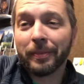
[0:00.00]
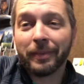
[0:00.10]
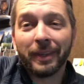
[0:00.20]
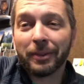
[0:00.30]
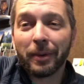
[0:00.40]

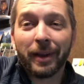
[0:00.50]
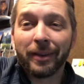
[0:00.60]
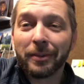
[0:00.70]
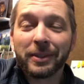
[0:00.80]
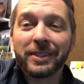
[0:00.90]
either way,
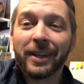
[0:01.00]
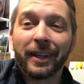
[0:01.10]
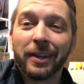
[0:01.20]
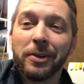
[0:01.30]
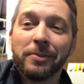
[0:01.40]
we're stuck at
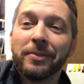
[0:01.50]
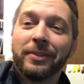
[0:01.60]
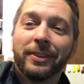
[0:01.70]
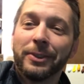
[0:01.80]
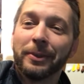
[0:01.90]
home
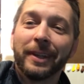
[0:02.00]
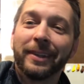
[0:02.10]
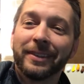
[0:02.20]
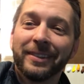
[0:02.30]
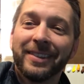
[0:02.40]
doing nothing.